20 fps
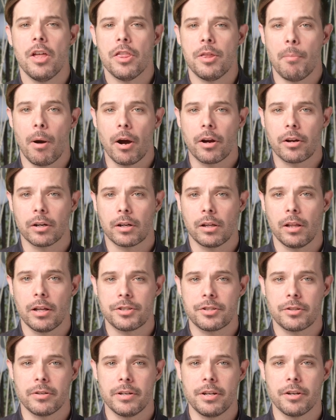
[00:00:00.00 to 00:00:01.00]
The marker
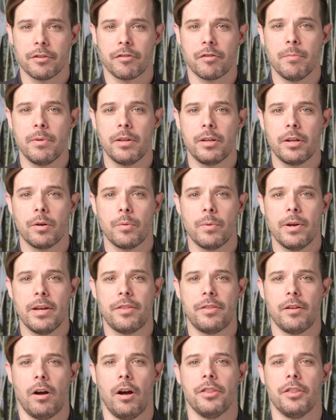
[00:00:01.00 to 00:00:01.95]
clustering you're familiar with